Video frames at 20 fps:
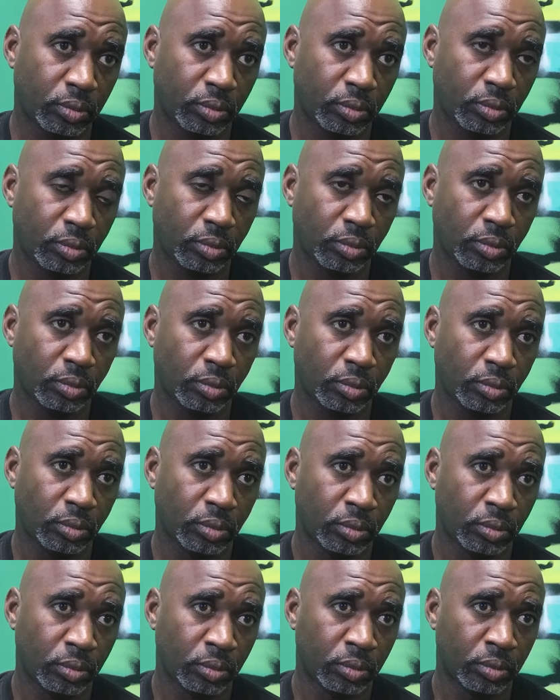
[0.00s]
man, you're
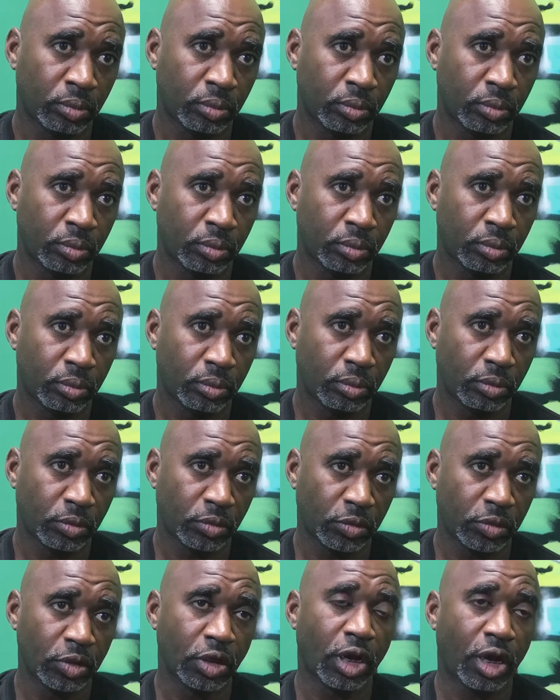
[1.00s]
working with me, not for
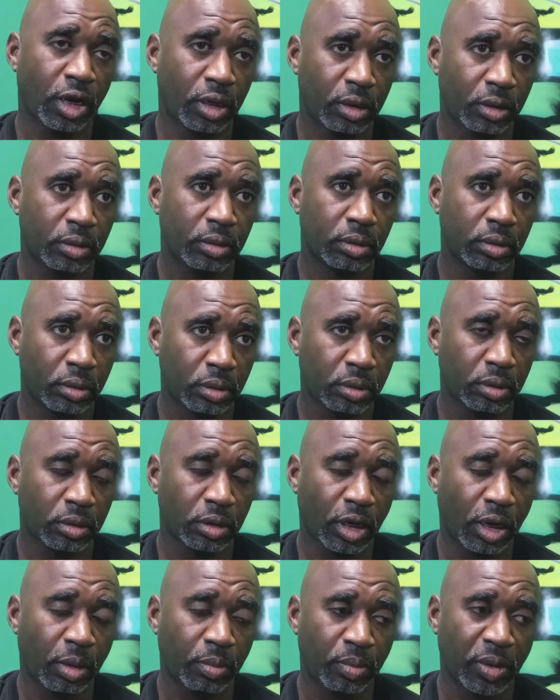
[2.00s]
me. Yeah, for
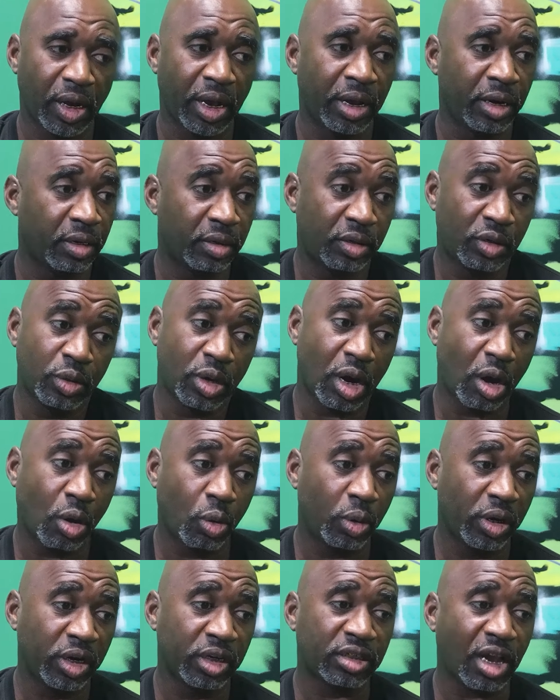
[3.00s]
sure. Yeah, but and you
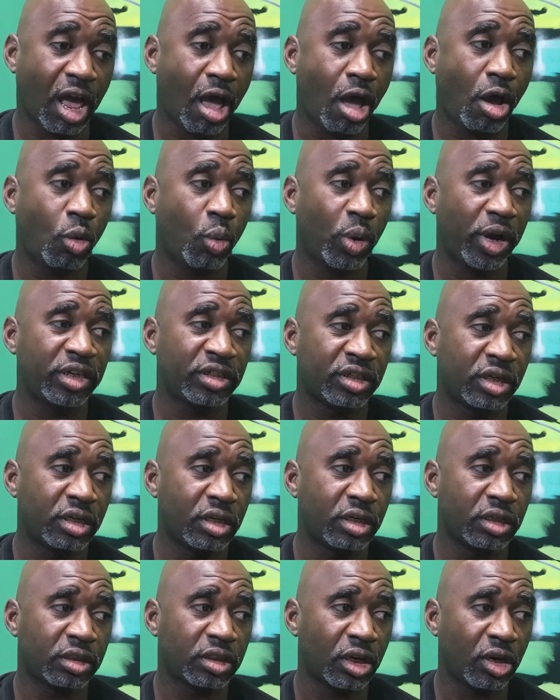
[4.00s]
know, it's
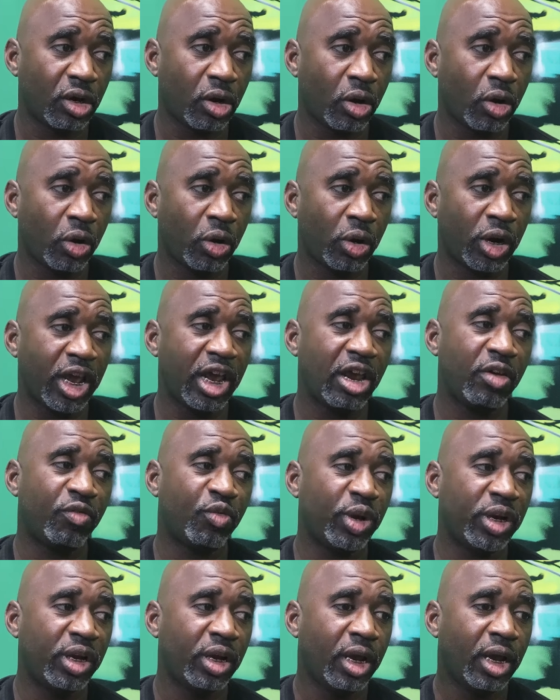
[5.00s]
always good to learn
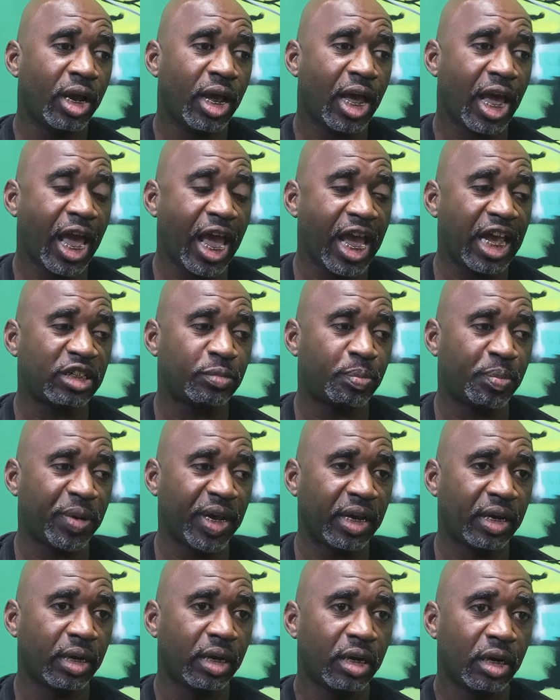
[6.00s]
every
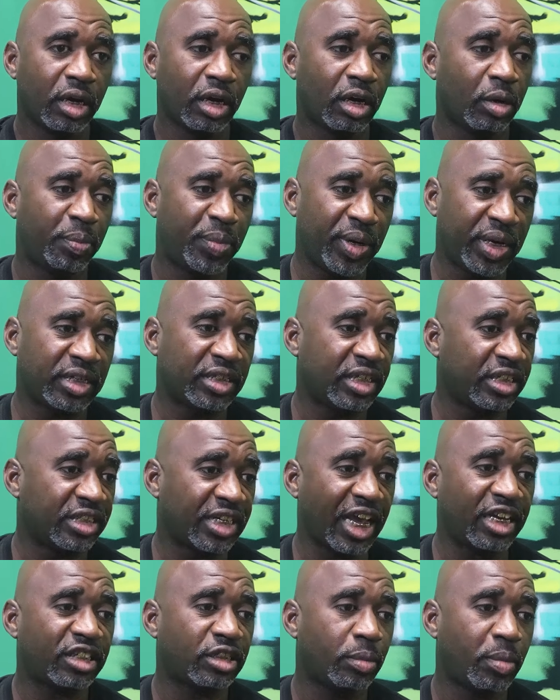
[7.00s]
aspect of the
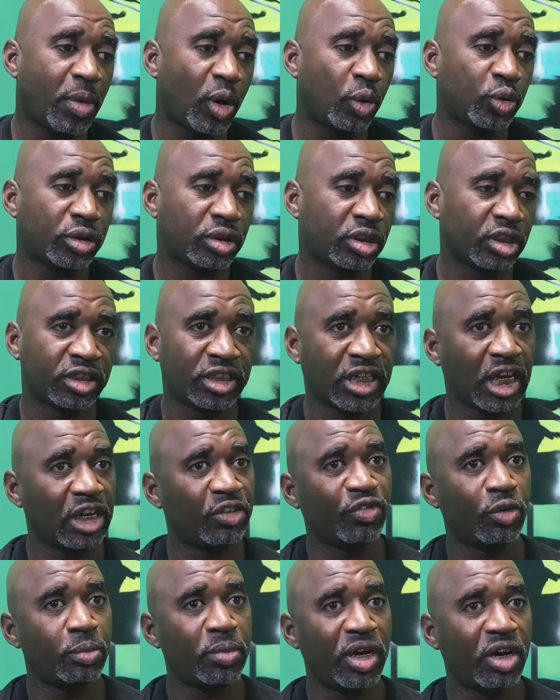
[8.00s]
business. That's the most
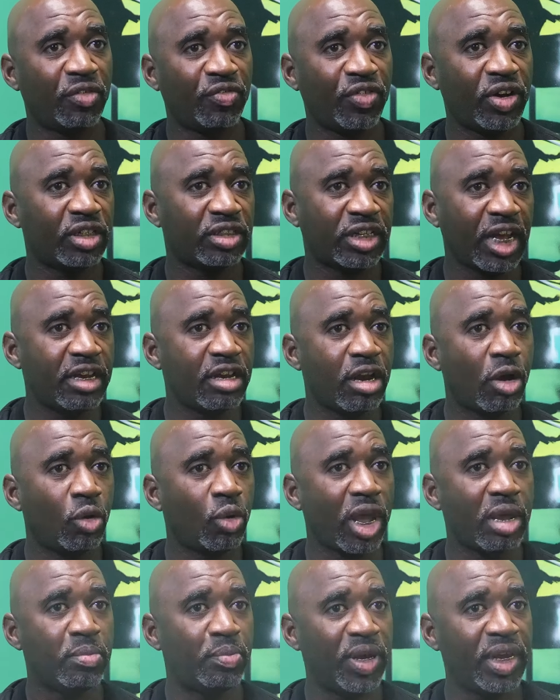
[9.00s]
successful motherfuckers. They
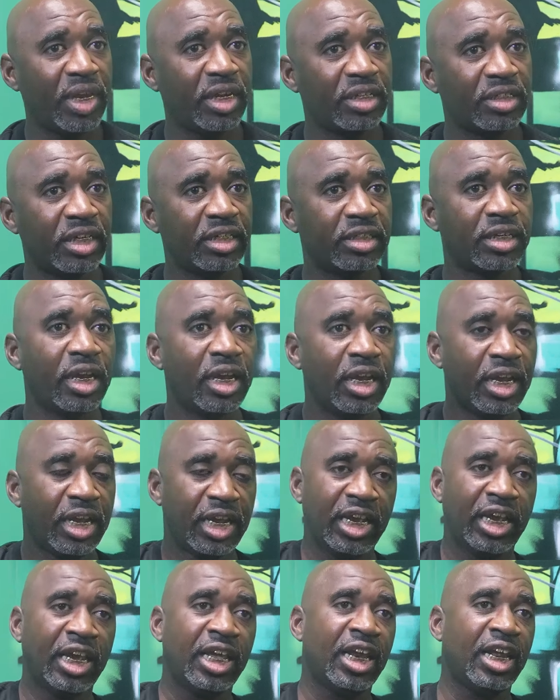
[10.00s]
know their business
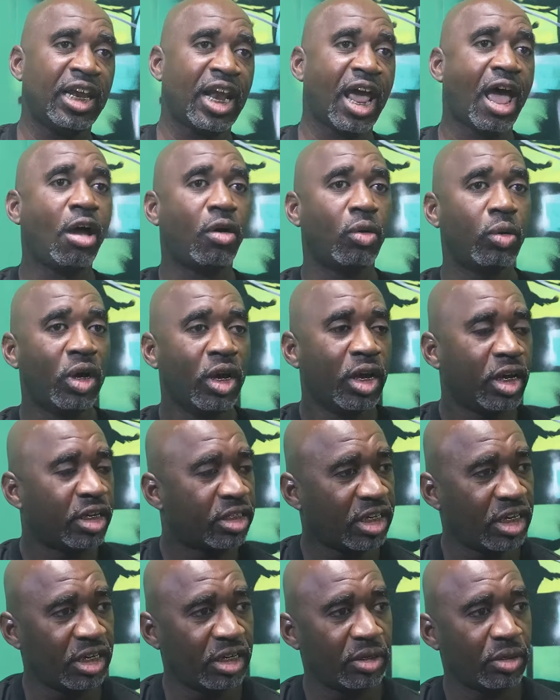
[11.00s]
in and out.
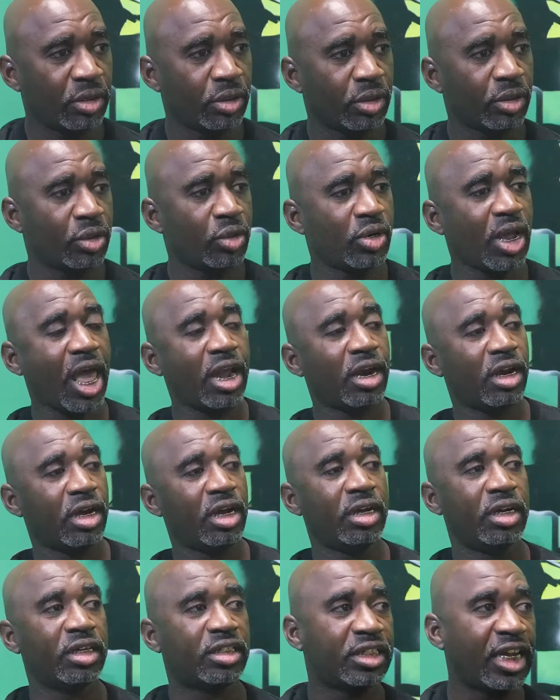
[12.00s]
See, you got
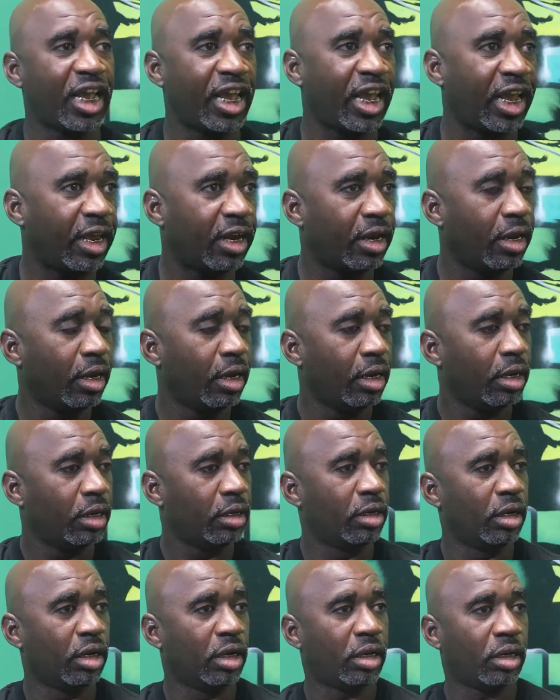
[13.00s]
to understand
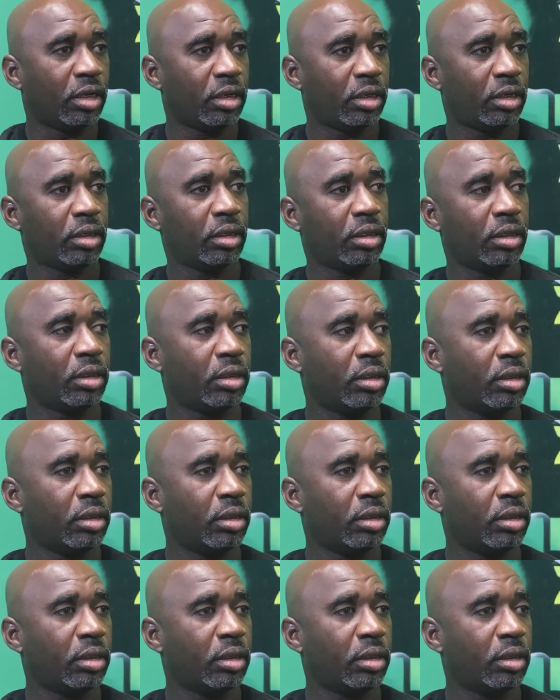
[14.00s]
the